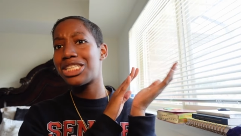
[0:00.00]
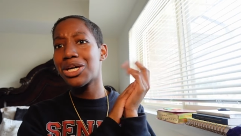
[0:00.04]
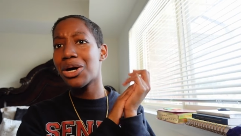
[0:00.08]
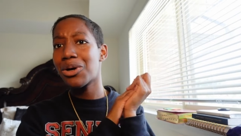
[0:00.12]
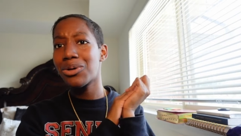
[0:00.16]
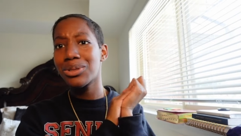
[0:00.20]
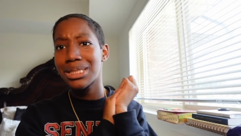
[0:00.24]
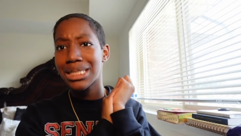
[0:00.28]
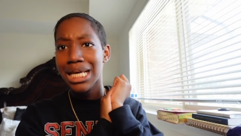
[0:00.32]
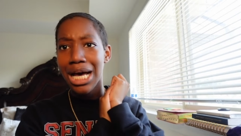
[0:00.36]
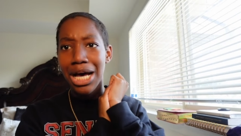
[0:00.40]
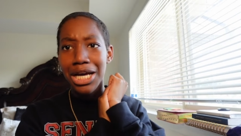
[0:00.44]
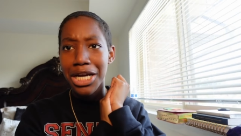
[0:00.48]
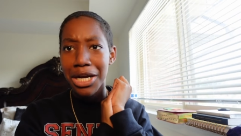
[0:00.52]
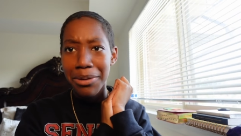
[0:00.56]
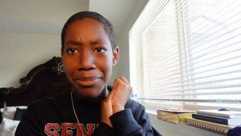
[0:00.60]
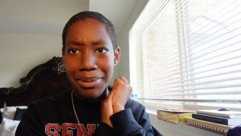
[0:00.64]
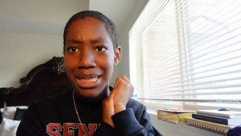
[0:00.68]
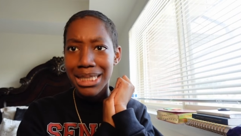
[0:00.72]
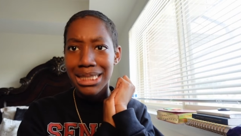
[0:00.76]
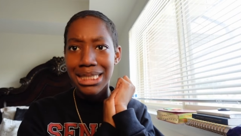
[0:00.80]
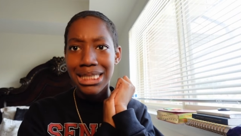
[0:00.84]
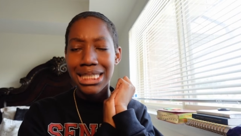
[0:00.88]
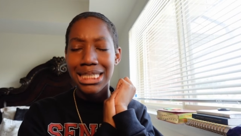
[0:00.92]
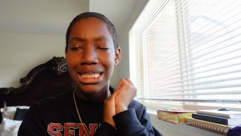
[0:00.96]
don't tell your
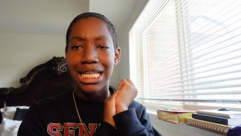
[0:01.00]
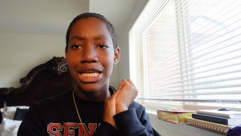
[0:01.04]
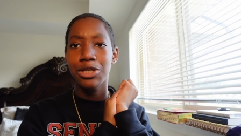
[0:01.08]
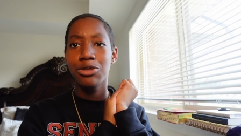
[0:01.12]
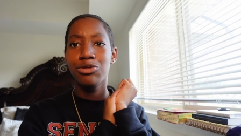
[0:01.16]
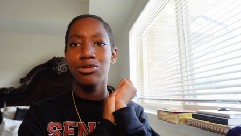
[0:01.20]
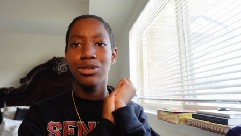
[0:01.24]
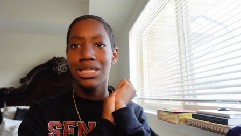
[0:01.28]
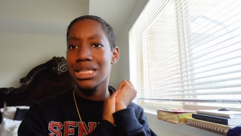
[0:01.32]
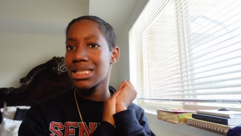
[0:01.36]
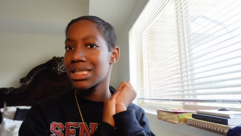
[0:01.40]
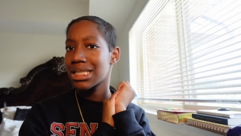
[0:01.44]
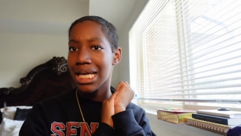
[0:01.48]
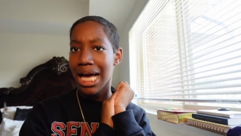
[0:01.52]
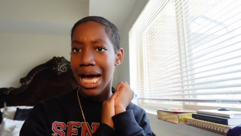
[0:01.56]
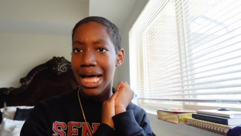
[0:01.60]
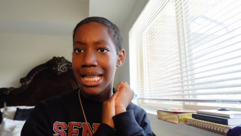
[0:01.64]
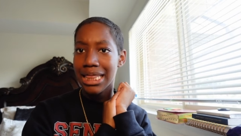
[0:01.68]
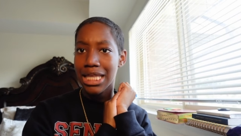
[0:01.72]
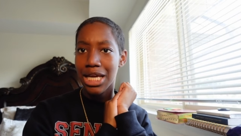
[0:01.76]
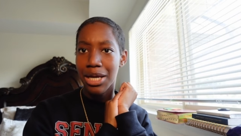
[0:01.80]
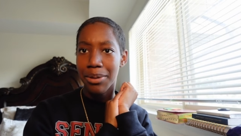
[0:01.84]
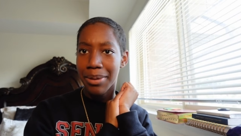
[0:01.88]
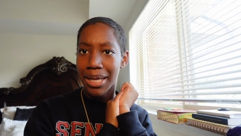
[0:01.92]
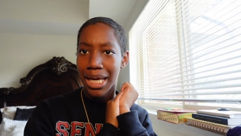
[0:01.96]
business like you just got
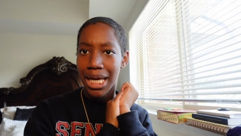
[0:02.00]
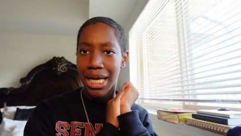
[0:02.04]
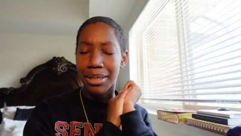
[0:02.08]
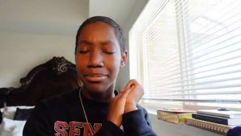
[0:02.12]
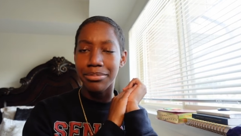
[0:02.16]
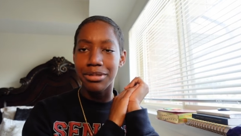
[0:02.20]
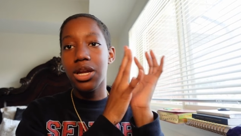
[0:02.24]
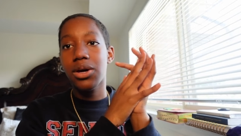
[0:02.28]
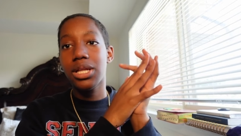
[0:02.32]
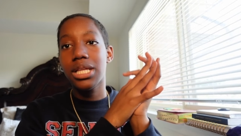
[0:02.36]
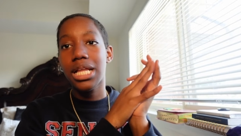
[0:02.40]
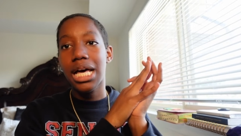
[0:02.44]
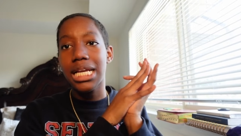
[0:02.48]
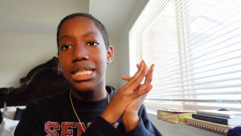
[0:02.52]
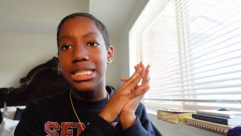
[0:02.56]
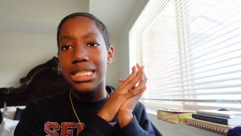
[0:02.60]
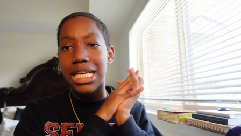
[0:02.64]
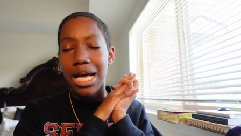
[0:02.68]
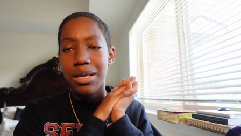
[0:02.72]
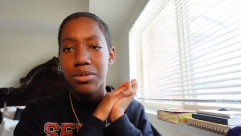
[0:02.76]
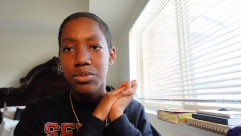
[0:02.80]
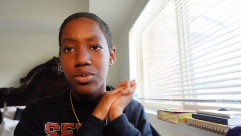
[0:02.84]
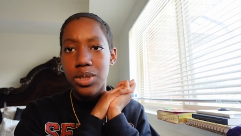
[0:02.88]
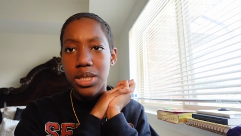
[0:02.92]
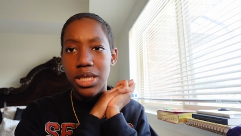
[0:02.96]
there babe now a lot of
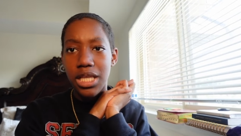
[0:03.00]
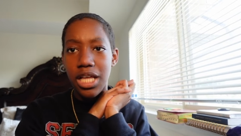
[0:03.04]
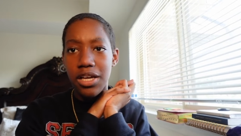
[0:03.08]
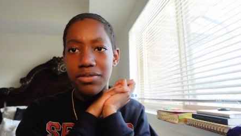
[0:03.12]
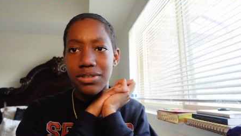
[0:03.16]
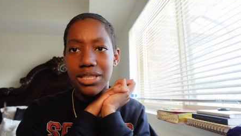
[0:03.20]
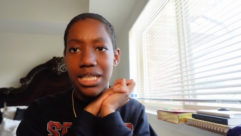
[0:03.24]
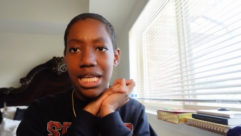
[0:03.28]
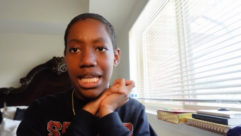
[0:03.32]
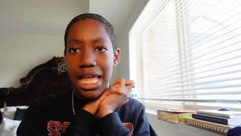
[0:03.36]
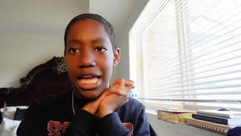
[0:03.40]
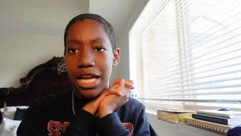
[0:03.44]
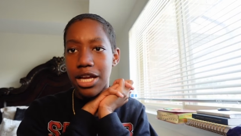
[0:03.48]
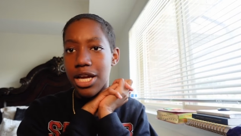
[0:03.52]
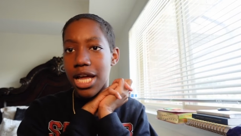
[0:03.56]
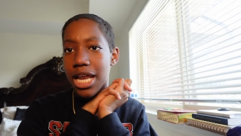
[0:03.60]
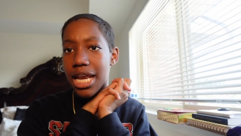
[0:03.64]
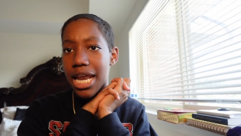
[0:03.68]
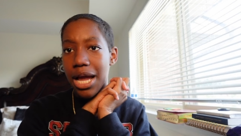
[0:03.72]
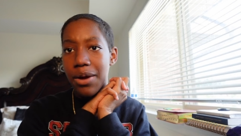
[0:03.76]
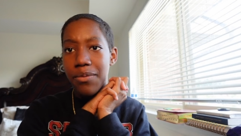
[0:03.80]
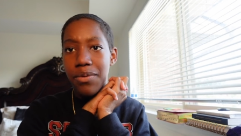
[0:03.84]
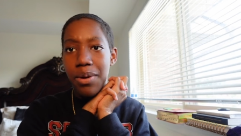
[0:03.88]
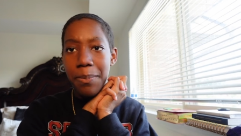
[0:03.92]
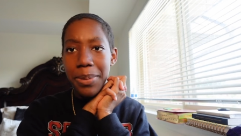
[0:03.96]
times we love to like
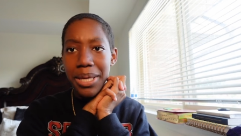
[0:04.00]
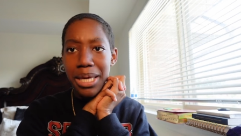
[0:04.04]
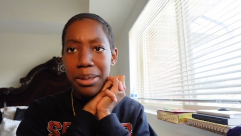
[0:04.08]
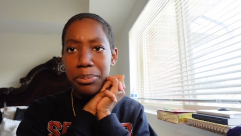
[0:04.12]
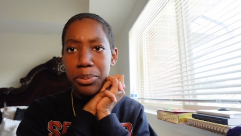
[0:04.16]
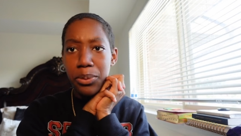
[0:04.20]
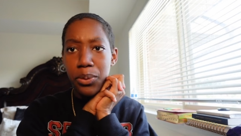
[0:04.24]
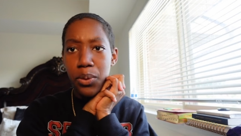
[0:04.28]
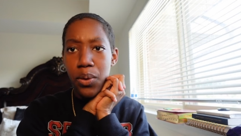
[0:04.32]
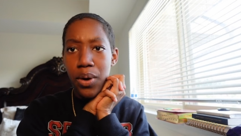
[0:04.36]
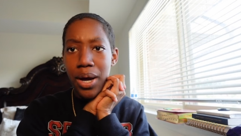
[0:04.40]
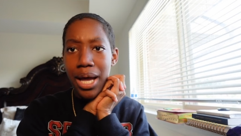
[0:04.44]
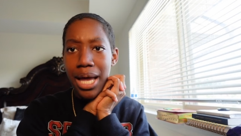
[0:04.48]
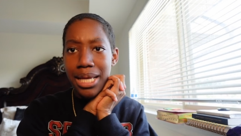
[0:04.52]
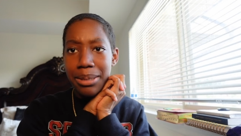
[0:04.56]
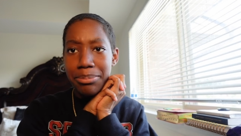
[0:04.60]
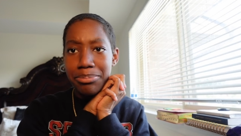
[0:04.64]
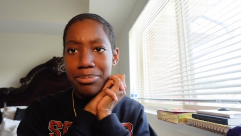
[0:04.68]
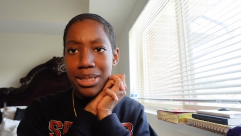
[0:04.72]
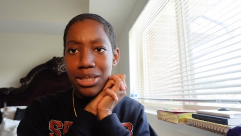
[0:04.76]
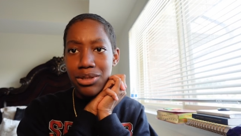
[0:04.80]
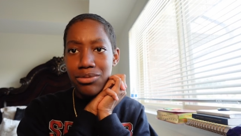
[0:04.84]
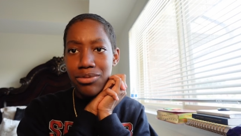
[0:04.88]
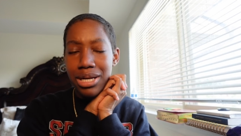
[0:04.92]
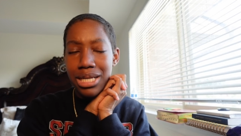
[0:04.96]
connect with people and
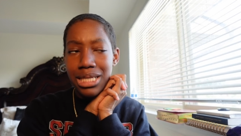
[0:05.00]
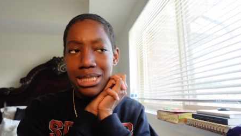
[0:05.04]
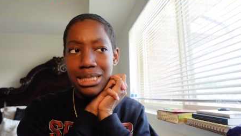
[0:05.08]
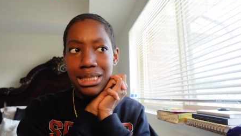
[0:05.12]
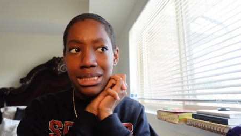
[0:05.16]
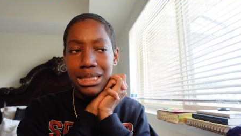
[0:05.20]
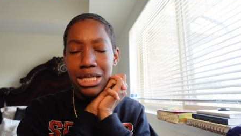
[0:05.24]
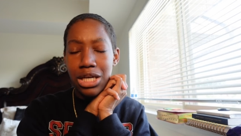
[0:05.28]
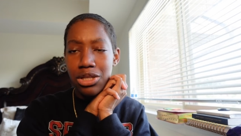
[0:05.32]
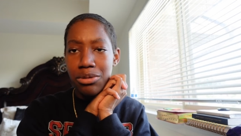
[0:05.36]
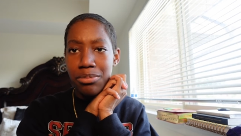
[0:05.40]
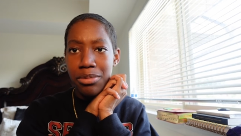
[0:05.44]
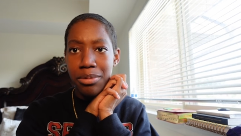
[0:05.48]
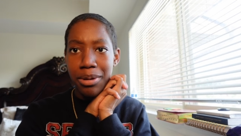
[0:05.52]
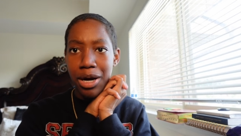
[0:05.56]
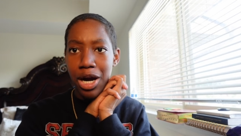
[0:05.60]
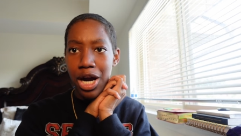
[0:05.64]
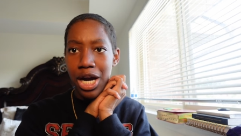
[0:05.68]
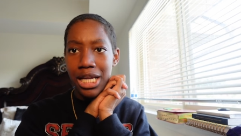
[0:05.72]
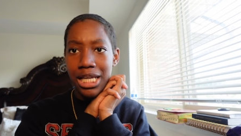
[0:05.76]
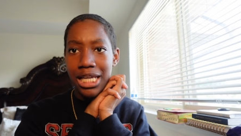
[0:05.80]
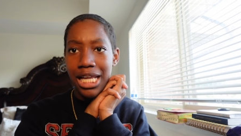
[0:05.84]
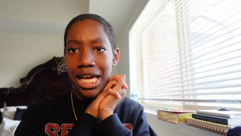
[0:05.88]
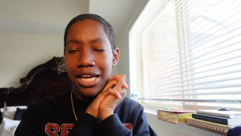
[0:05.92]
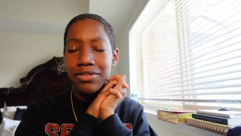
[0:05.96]
be ready to tell them about
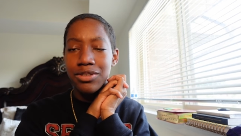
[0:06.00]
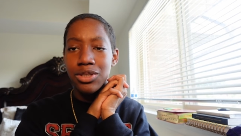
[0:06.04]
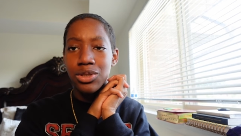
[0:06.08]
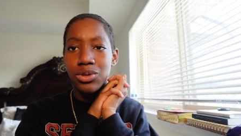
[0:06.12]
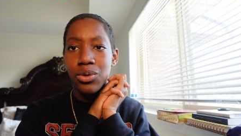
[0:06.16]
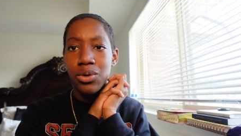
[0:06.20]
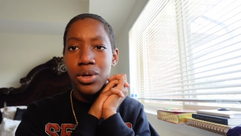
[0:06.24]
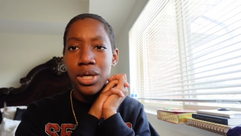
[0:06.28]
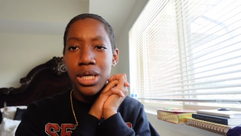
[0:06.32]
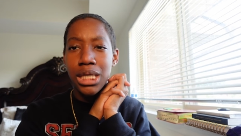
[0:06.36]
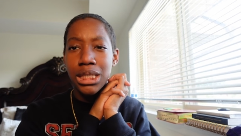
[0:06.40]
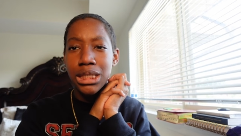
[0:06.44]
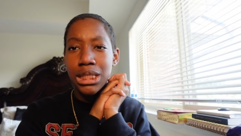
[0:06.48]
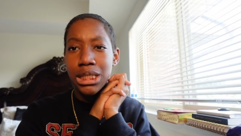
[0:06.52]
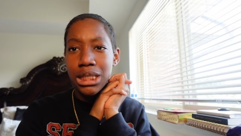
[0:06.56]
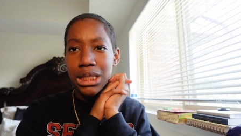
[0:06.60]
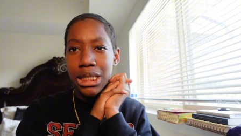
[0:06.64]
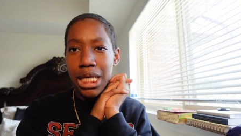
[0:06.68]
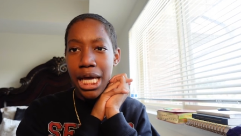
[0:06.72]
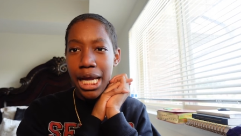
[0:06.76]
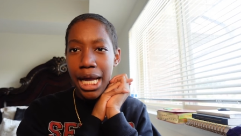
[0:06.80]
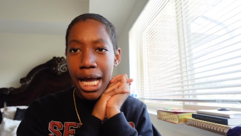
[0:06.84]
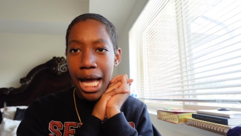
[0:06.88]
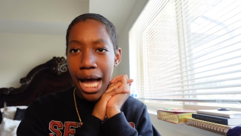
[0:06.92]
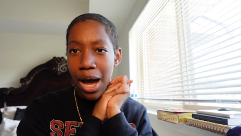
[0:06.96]
our life story and just
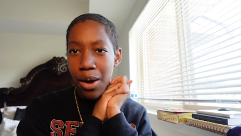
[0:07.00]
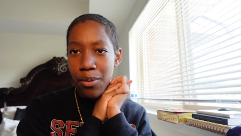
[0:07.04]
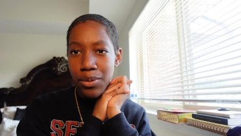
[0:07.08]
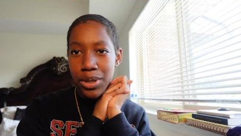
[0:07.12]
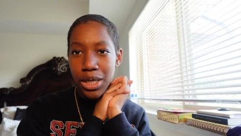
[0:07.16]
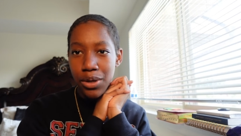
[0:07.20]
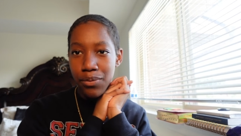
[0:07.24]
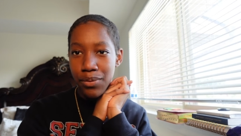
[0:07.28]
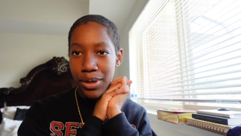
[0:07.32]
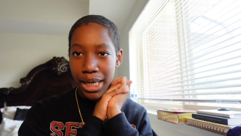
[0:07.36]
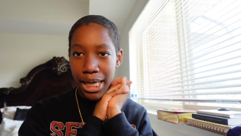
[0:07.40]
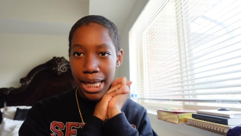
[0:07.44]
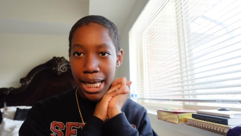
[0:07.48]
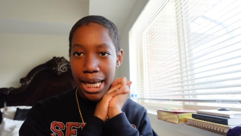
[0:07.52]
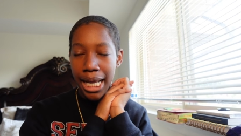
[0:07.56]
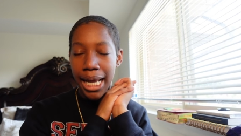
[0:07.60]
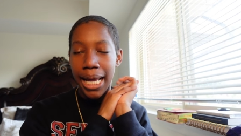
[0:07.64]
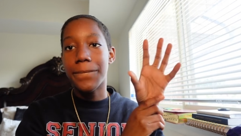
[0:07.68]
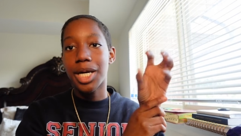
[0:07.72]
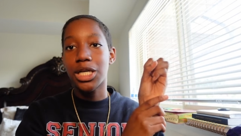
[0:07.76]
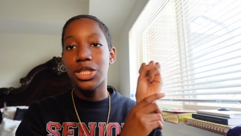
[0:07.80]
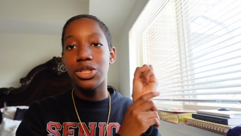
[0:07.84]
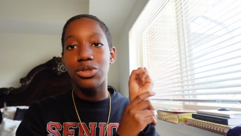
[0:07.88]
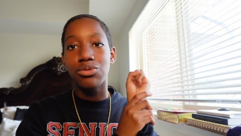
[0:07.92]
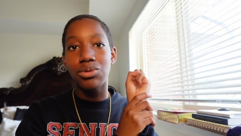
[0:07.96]
like how we can relate
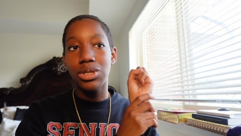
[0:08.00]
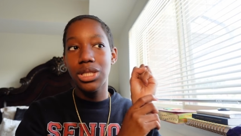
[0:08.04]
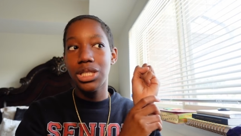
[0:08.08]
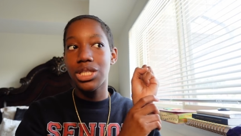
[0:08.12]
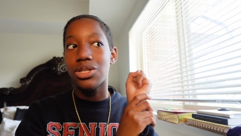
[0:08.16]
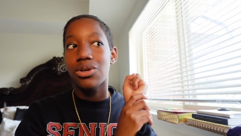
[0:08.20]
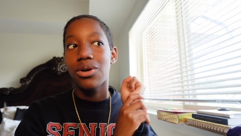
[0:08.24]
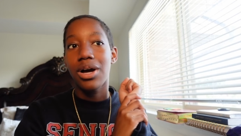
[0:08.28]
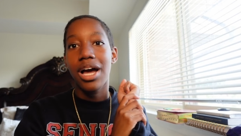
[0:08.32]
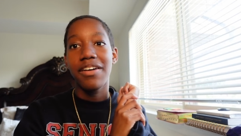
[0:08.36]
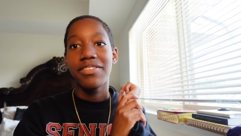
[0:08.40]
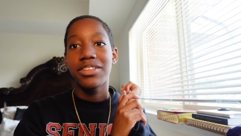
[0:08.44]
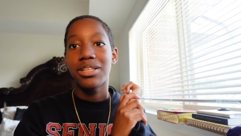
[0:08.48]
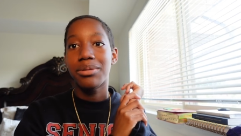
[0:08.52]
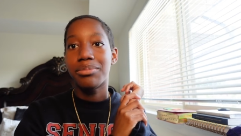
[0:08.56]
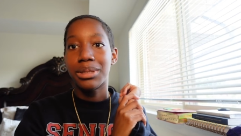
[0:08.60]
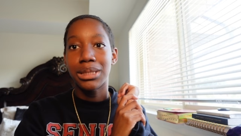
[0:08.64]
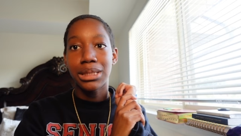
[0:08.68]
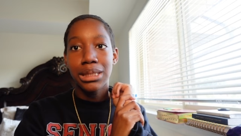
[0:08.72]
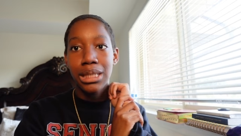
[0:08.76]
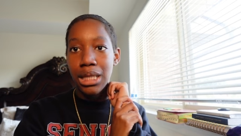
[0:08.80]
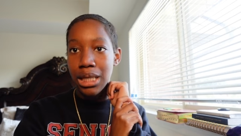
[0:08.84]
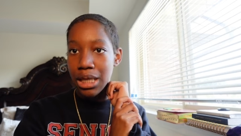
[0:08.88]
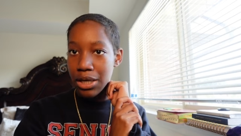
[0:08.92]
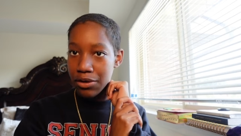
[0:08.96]
but you really don't have to be
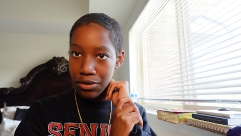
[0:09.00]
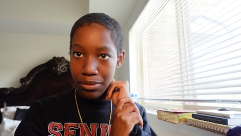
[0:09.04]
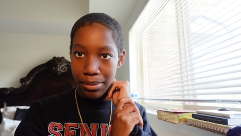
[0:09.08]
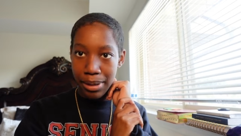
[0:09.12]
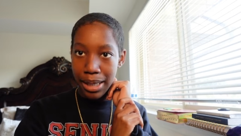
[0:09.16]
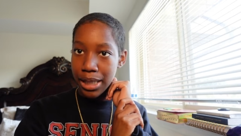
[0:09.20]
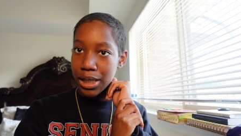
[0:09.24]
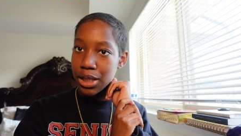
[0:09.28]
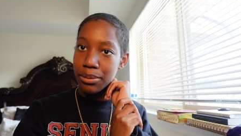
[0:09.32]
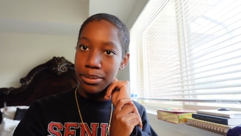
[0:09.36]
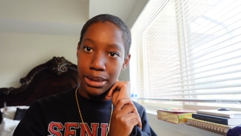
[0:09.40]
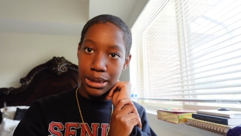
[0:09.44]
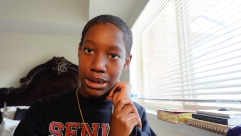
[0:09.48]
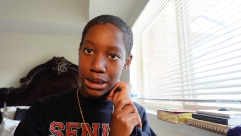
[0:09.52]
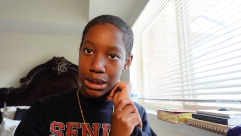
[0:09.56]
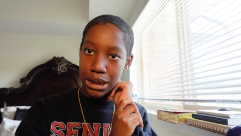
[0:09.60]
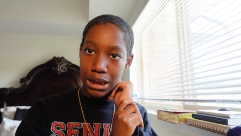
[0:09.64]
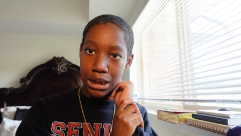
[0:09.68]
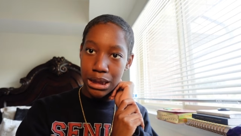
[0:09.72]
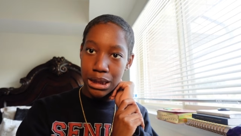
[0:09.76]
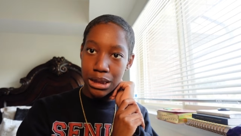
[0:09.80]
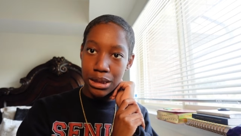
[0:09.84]
telling everybody your business